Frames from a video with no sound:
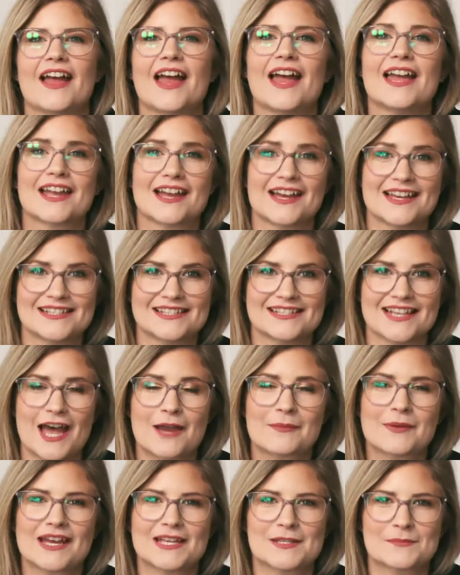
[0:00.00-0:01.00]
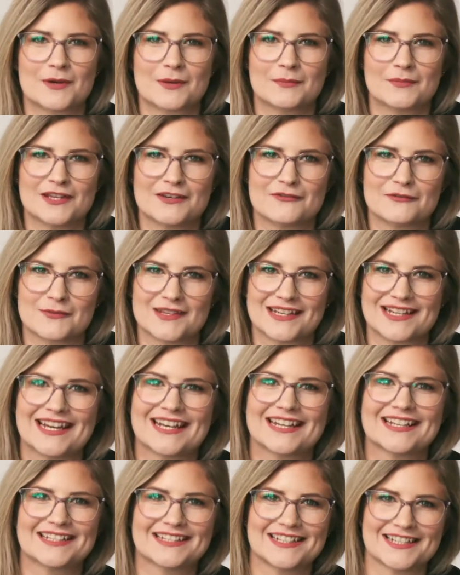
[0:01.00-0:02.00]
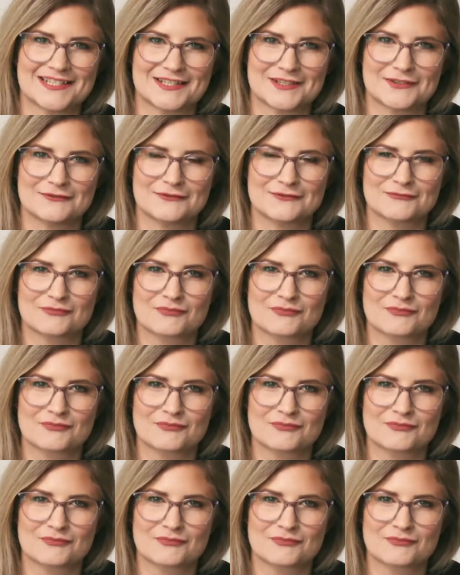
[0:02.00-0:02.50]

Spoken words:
Hey guys, I'm Cass Brumley from the Canon Collective.